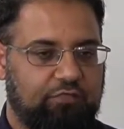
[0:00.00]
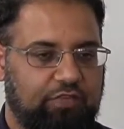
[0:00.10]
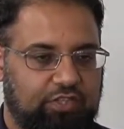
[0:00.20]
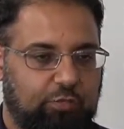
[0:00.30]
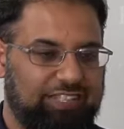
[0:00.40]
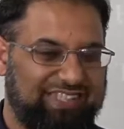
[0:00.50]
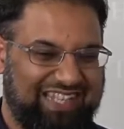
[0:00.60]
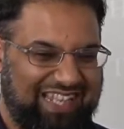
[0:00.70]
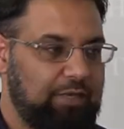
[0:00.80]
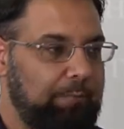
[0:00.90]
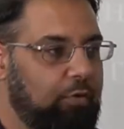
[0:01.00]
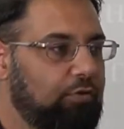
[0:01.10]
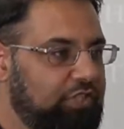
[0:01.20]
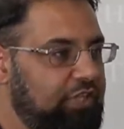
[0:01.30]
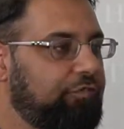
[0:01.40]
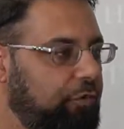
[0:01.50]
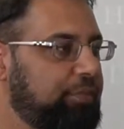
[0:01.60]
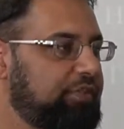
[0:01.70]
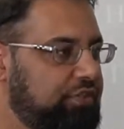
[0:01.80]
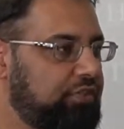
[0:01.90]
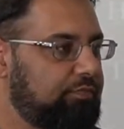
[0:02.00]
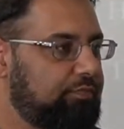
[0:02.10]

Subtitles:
fitrah which is inbuilt default position.